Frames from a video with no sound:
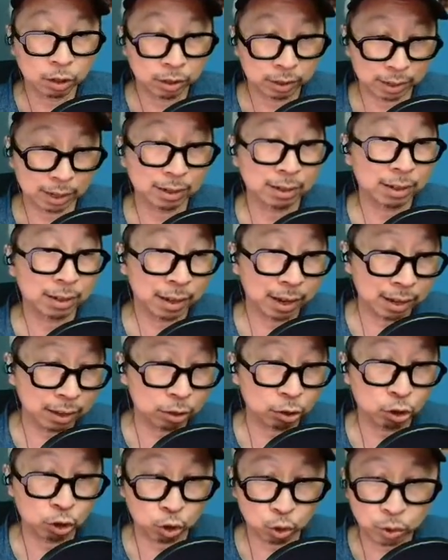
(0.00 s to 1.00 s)

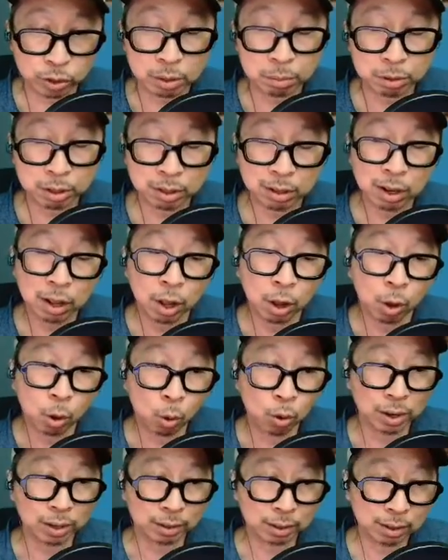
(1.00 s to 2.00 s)
dedicated streamer
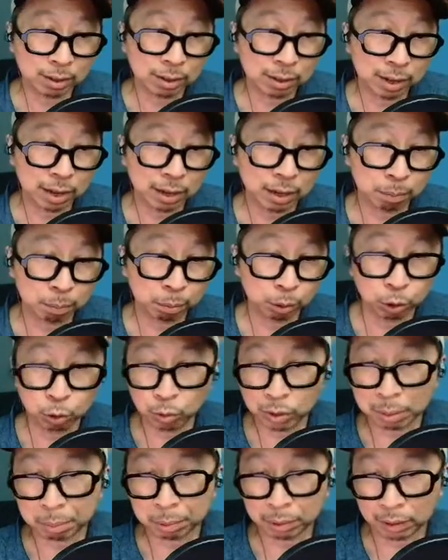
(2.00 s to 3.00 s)
or a dedicated
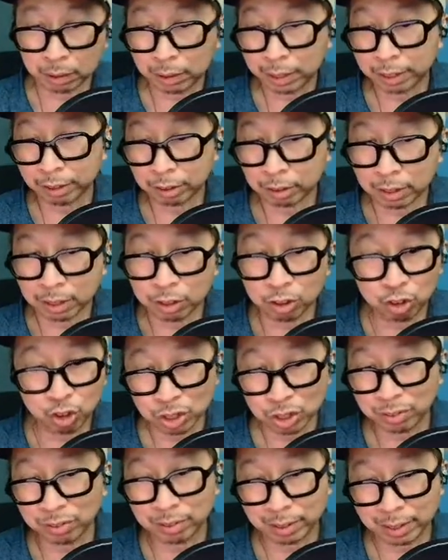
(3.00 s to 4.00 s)
Blu-ray player. It
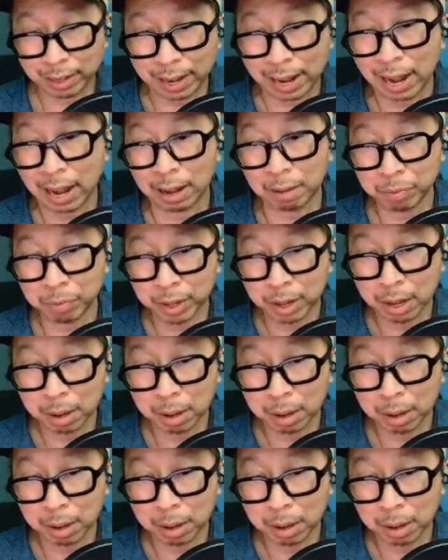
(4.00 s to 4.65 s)
just can't.